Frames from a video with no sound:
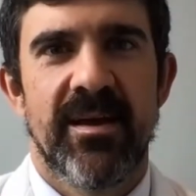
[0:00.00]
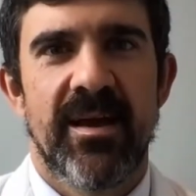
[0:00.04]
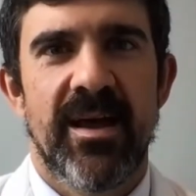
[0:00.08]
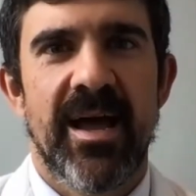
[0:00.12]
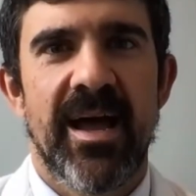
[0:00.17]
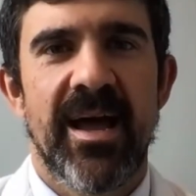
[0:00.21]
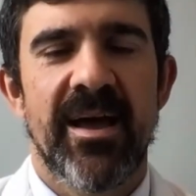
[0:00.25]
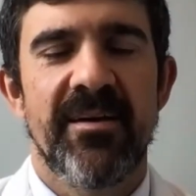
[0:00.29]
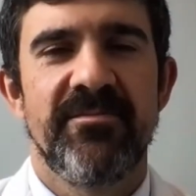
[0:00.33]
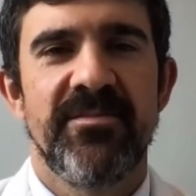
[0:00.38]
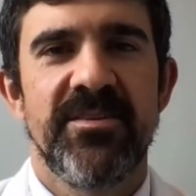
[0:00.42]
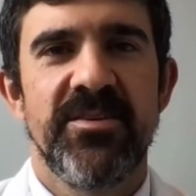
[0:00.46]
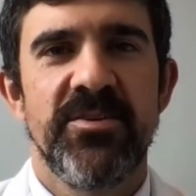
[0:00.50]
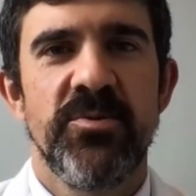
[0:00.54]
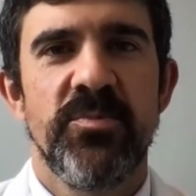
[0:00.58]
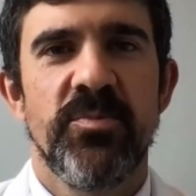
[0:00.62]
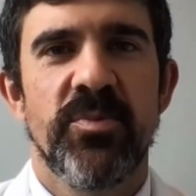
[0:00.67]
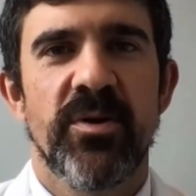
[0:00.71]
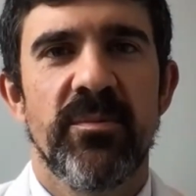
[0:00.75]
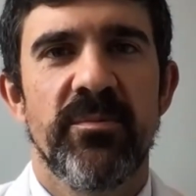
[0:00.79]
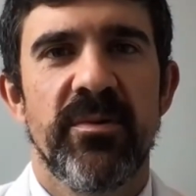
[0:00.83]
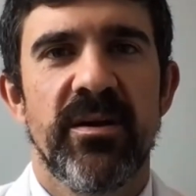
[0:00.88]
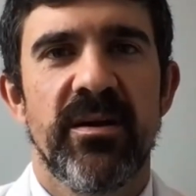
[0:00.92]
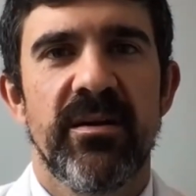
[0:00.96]
I have two
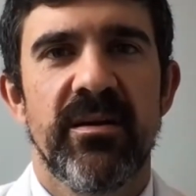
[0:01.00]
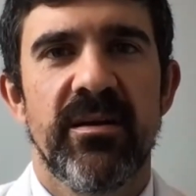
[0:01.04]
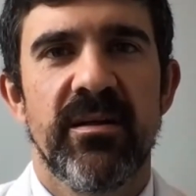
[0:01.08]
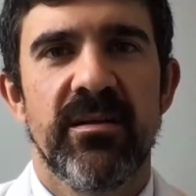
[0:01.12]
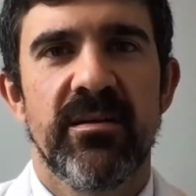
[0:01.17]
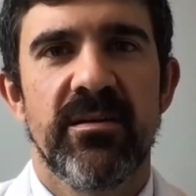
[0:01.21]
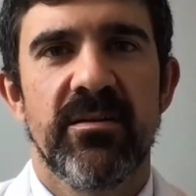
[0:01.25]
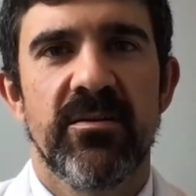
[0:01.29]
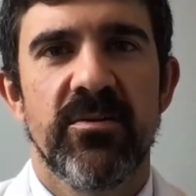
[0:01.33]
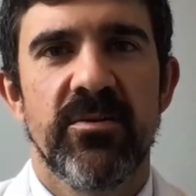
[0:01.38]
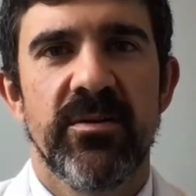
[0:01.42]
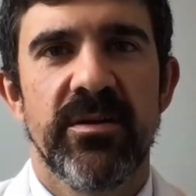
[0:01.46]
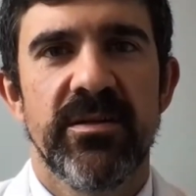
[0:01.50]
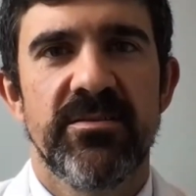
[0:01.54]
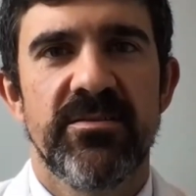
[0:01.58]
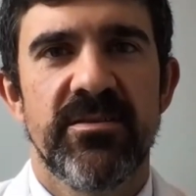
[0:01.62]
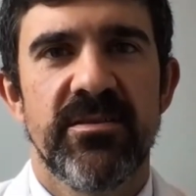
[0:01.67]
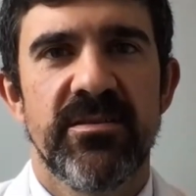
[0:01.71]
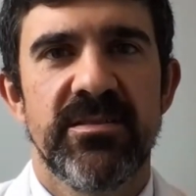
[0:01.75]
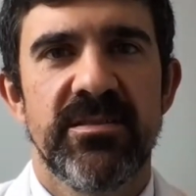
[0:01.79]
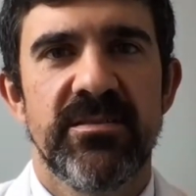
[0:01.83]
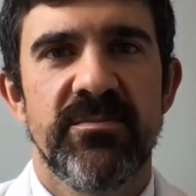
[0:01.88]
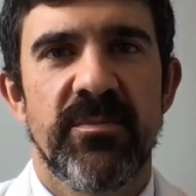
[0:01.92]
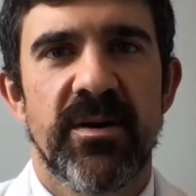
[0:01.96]
primary clinical
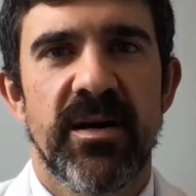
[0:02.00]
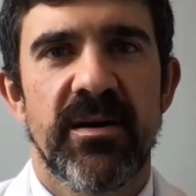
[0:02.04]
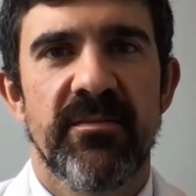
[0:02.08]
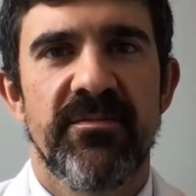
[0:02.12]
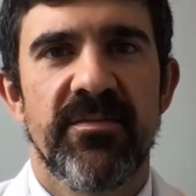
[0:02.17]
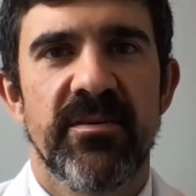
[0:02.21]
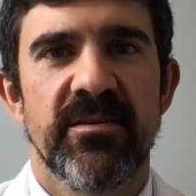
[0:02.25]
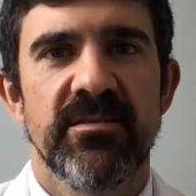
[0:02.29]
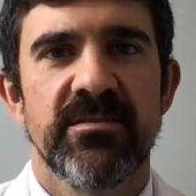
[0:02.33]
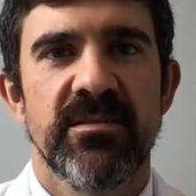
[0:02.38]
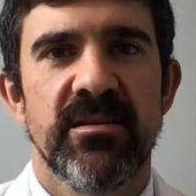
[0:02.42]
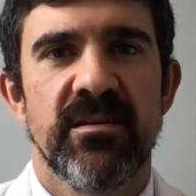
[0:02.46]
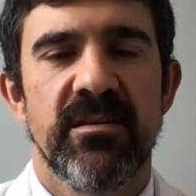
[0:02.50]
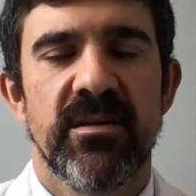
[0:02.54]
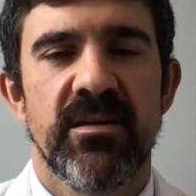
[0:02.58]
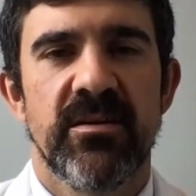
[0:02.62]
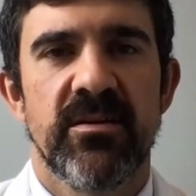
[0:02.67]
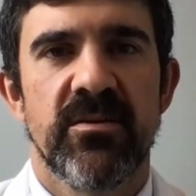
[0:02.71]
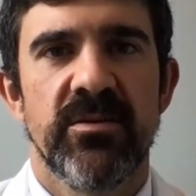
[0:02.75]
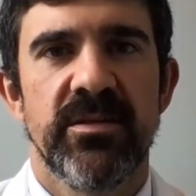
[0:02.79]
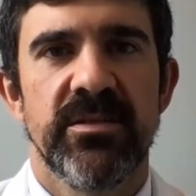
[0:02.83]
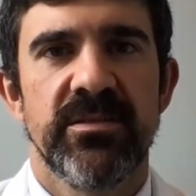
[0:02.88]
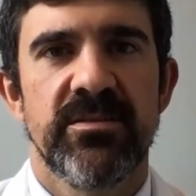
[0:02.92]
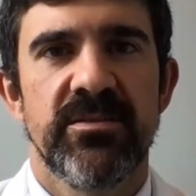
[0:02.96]
interests. My first
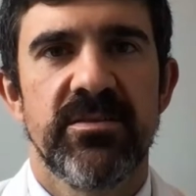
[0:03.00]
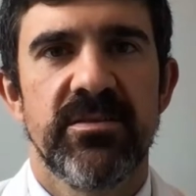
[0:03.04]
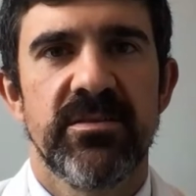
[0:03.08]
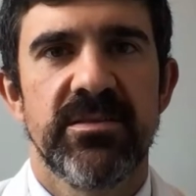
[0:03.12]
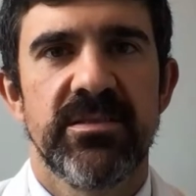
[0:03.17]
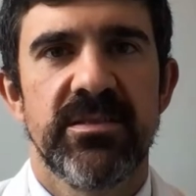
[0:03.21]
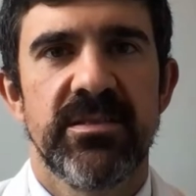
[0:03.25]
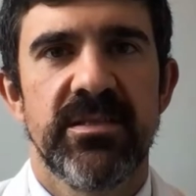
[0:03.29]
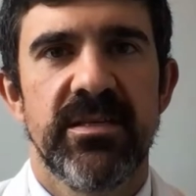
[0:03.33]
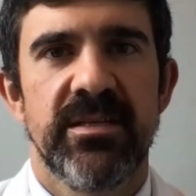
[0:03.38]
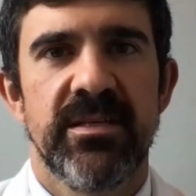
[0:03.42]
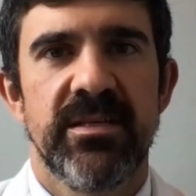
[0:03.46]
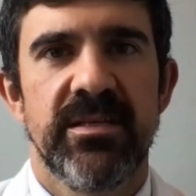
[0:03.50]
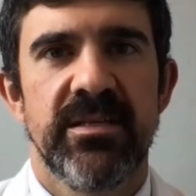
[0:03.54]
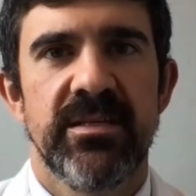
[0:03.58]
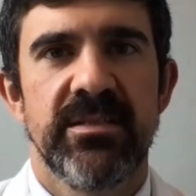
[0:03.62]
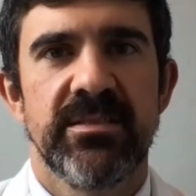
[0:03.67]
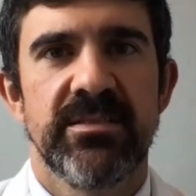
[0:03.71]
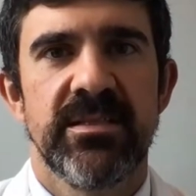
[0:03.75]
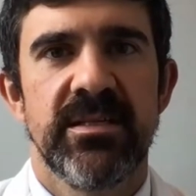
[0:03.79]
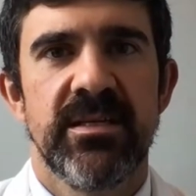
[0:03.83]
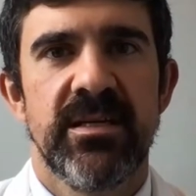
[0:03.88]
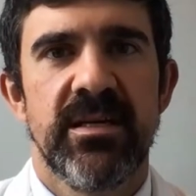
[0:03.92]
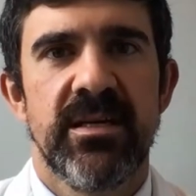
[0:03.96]
clinical interest
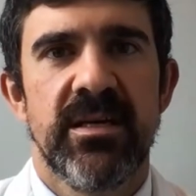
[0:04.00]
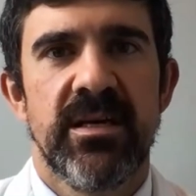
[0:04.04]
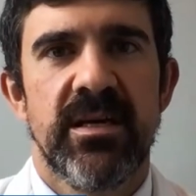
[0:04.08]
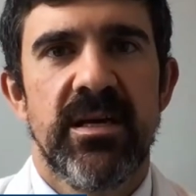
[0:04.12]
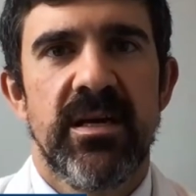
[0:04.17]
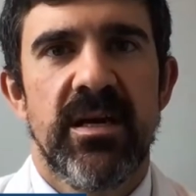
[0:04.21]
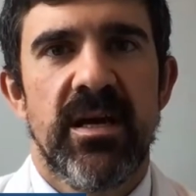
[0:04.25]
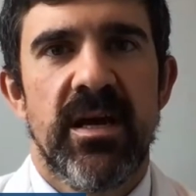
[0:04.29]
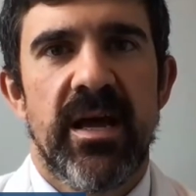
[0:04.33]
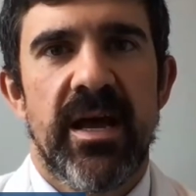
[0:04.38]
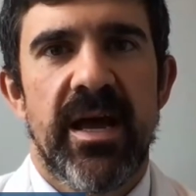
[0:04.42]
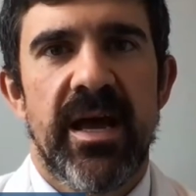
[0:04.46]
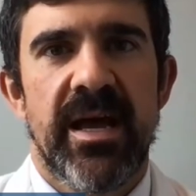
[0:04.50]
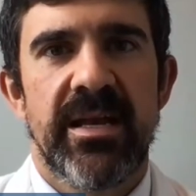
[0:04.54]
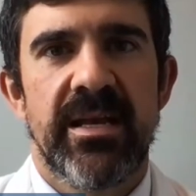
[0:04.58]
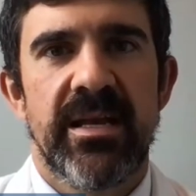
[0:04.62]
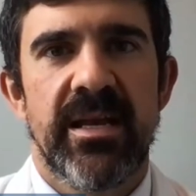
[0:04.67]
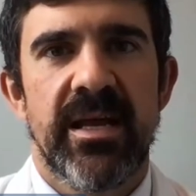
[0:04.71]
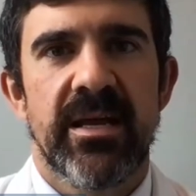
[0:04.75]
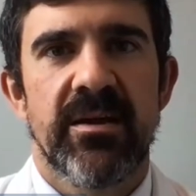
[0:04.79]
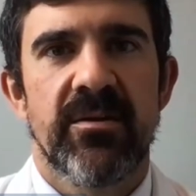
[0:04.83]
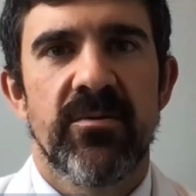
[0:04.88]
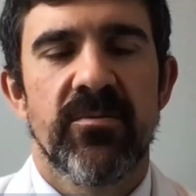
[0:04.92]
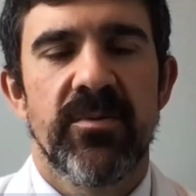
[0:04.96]
is head and
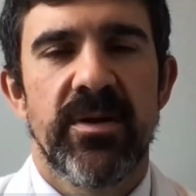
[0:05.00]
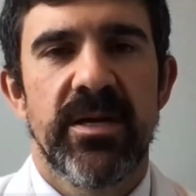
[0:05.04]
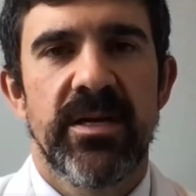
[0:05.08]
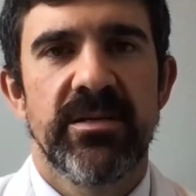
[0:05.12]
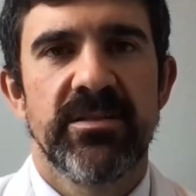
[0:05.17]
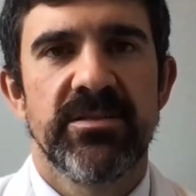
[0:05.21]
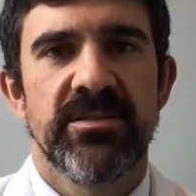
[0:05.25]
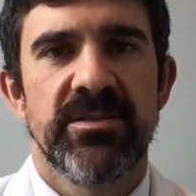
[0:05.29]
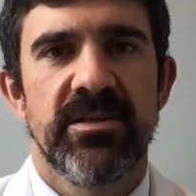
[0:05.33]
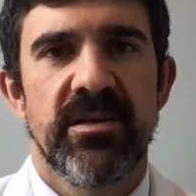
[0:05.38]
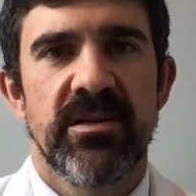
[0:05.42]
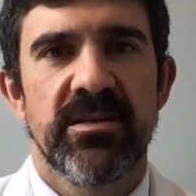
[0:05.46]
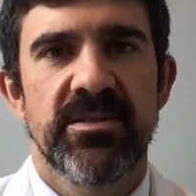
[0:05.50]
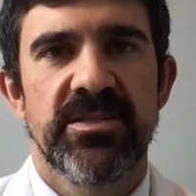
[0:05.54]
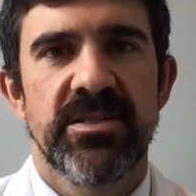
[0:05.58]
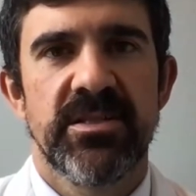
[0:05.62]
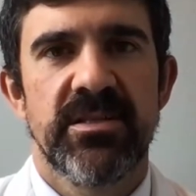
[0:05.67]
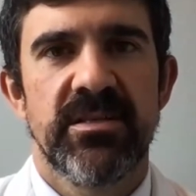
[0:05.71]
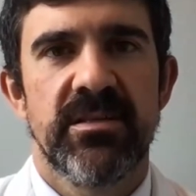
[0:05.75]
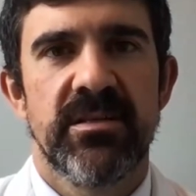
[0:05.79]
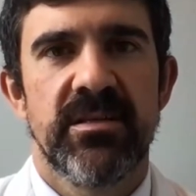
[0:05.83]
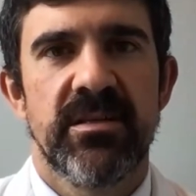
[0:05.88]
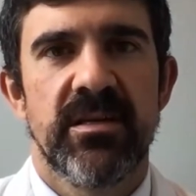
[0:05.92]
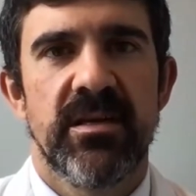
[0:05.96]
neck
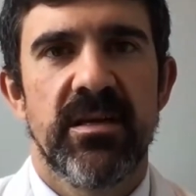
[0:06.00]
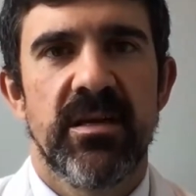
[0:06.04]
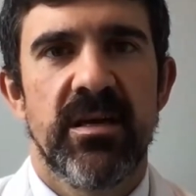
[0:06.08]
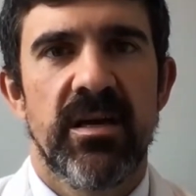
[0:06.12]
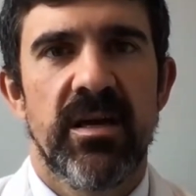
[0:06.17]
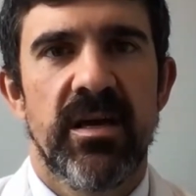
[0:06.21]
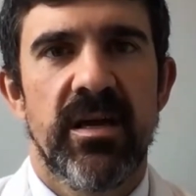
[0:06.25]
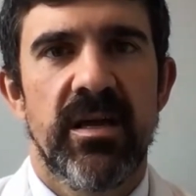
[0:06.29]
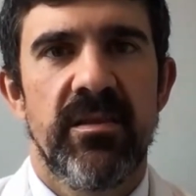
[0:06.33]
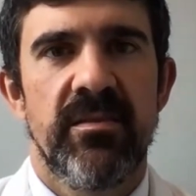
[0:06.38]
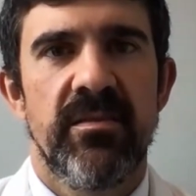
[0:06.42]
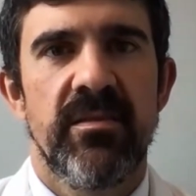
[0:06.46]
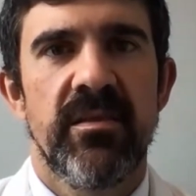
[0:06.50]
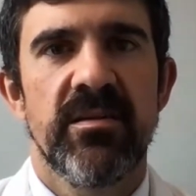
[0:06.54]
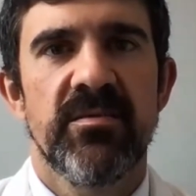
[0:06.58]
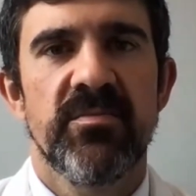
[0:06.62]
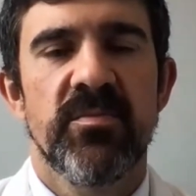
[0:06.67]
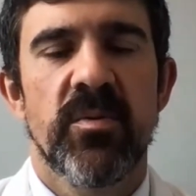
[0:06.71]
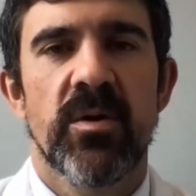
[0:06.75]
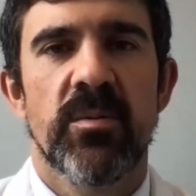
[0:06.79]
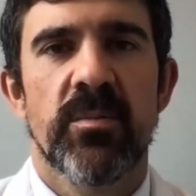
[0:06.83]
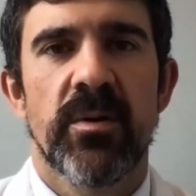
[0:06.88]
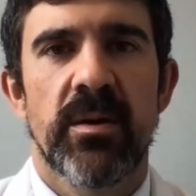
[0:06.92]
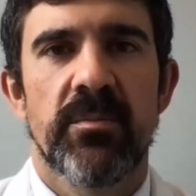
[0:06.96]
reconstruction. In this
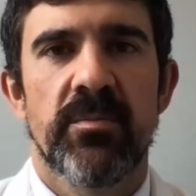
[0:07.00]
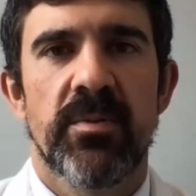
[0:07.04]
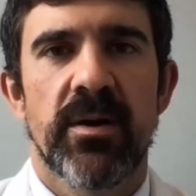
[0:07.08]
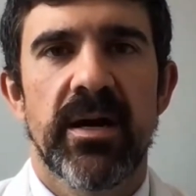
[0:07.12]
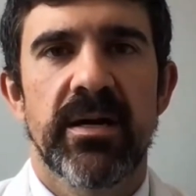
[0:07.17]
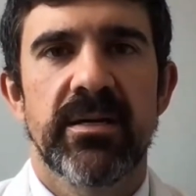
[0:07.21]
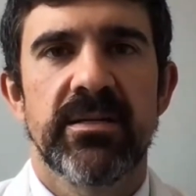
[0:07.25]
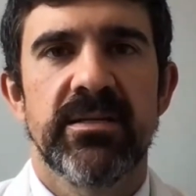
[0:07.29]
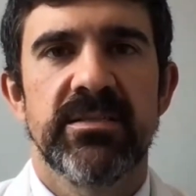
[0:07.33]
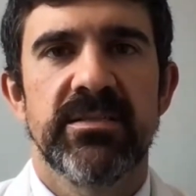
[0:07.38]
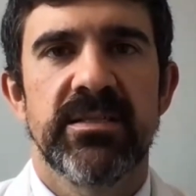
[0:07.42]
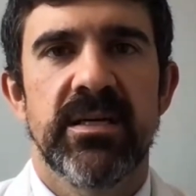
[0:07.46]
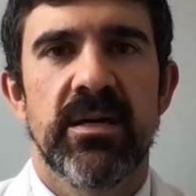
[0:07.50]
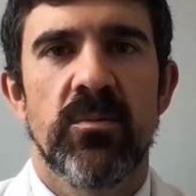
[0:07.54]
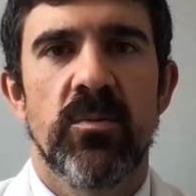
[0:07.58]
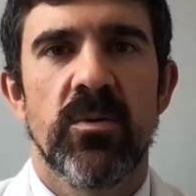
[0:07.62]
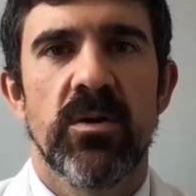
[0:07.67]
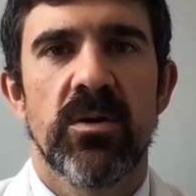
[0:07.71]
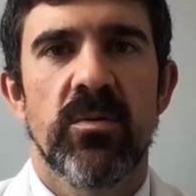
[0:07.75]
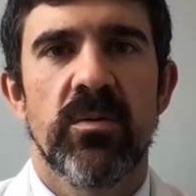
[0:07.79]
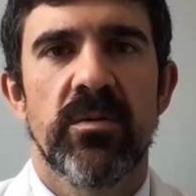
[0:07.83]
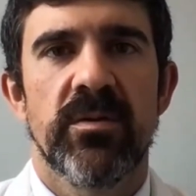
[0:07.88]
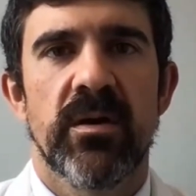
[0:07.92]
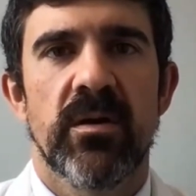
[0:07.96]
part of my practice, I
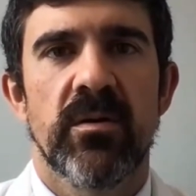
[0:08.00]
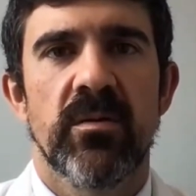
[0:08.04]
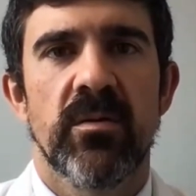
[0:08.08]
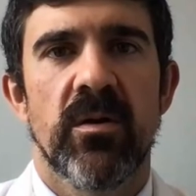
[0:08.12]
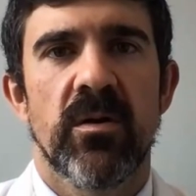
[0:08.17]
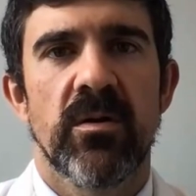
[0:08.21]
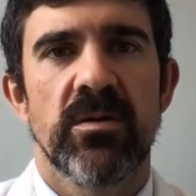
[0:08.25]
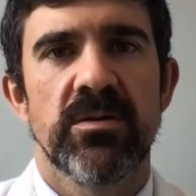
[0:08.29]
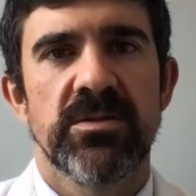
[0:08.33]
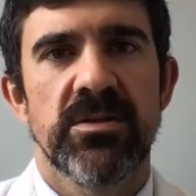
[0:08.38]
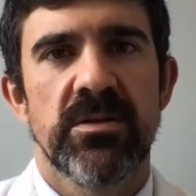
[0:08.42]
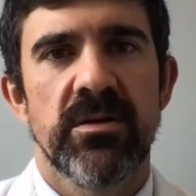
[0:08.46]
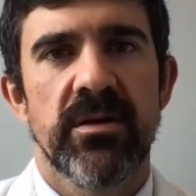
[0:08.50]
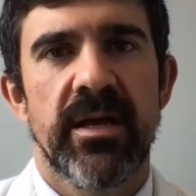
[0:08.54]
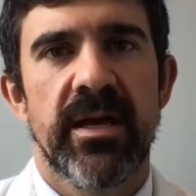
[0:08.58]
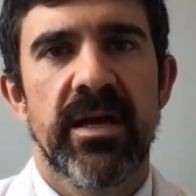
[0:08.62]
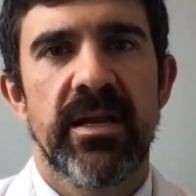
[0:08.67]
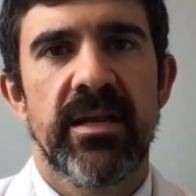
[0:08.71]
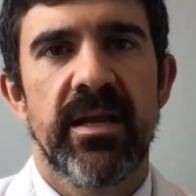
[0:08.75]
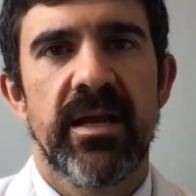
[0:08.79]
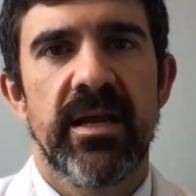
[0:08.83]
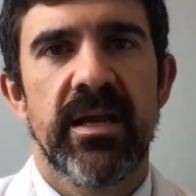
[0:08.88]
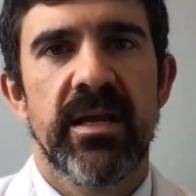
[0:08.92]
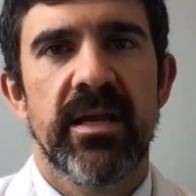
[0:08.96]
work with our larger head
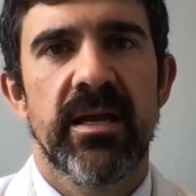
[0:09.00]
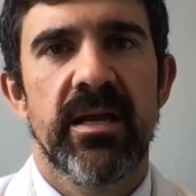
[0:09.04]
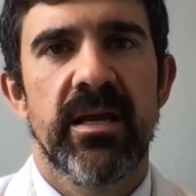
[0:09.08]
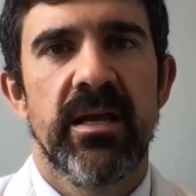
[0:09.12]
and neck